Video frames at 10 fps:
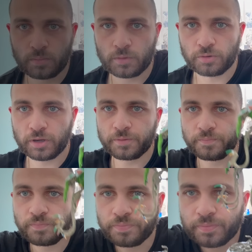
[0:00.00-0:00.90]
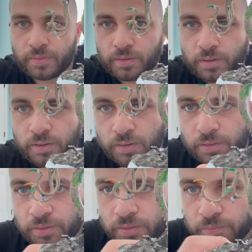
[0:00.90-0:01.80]
Okay,
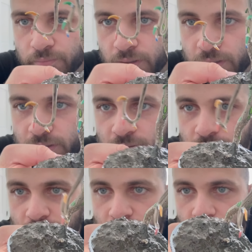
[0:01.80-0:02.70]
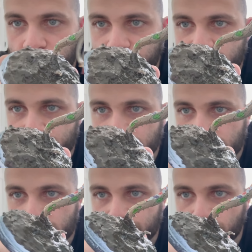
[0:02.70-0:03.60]
the mud has been
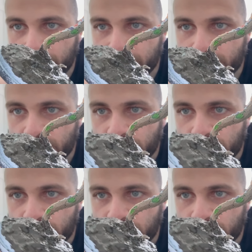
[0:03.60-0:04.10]
spread.